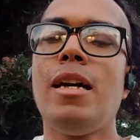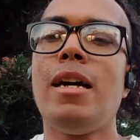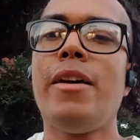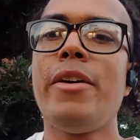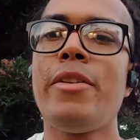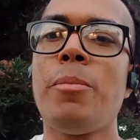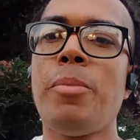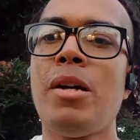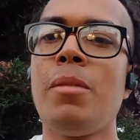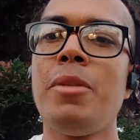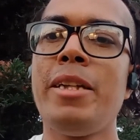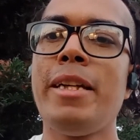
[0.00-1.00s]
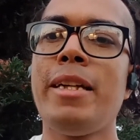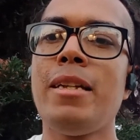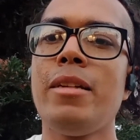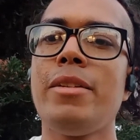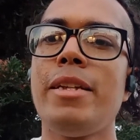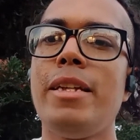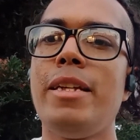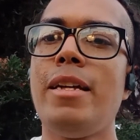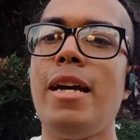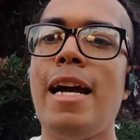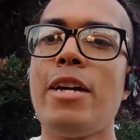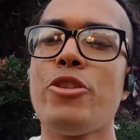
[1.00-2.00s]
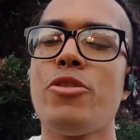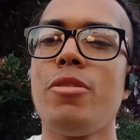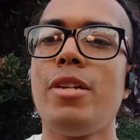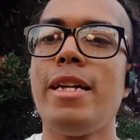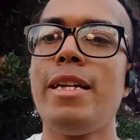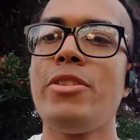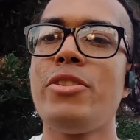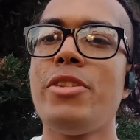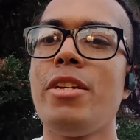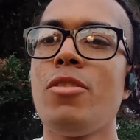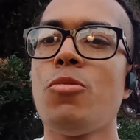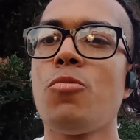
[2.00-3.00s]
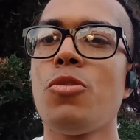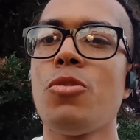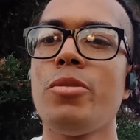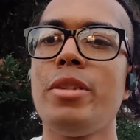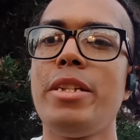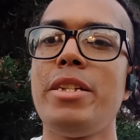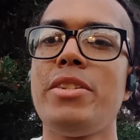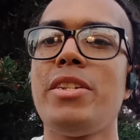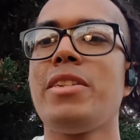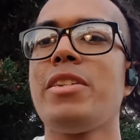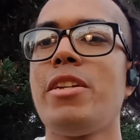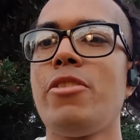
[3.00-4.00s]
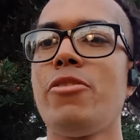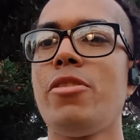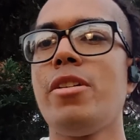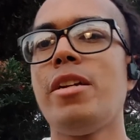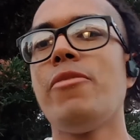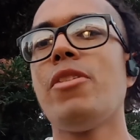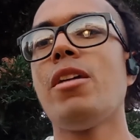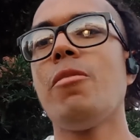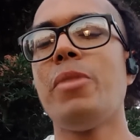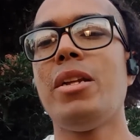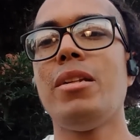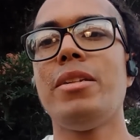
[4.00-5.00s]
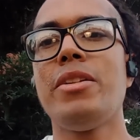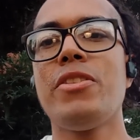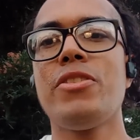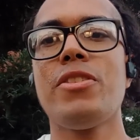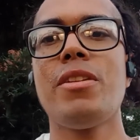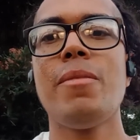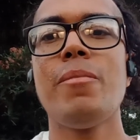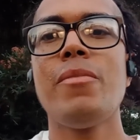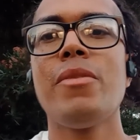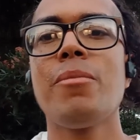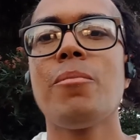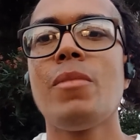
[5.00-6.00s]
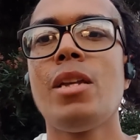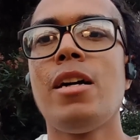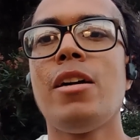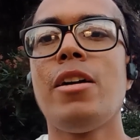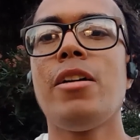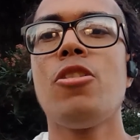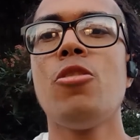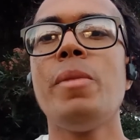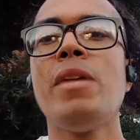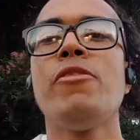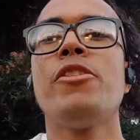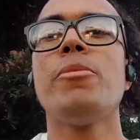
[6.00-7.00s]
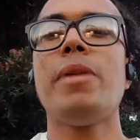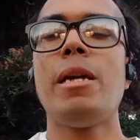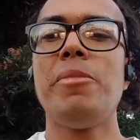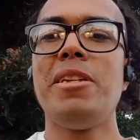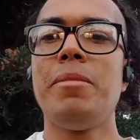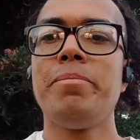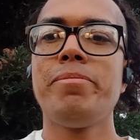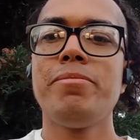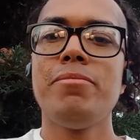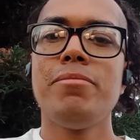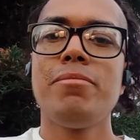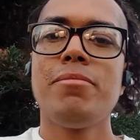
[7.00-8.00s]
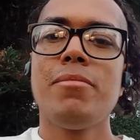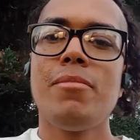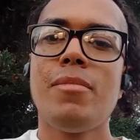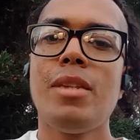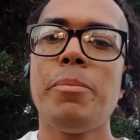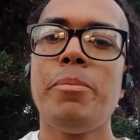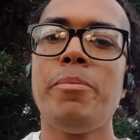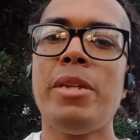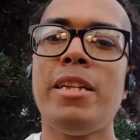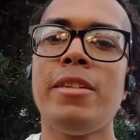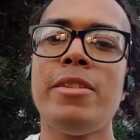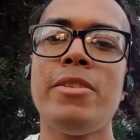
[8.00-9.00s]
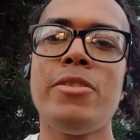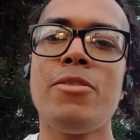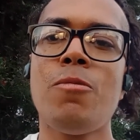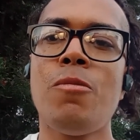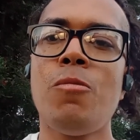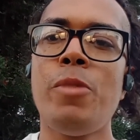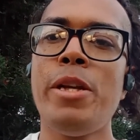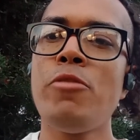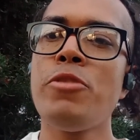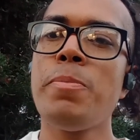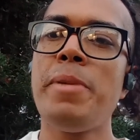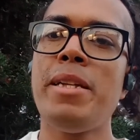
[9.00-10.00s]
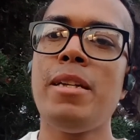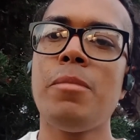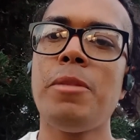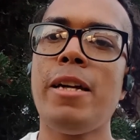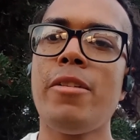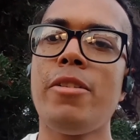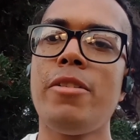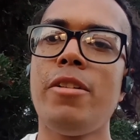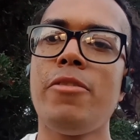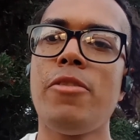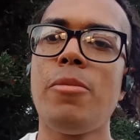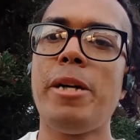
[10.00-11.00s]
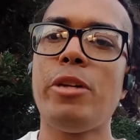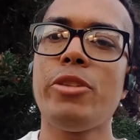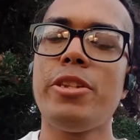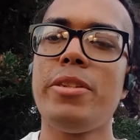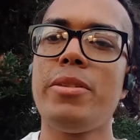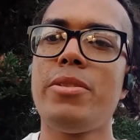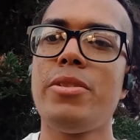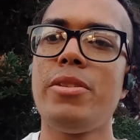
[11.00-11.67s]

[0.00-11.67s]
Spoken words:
the public, the astralites, the otherworldlies, etc., environmentalists, whomever you may be, because we don't speak up loud enough about this.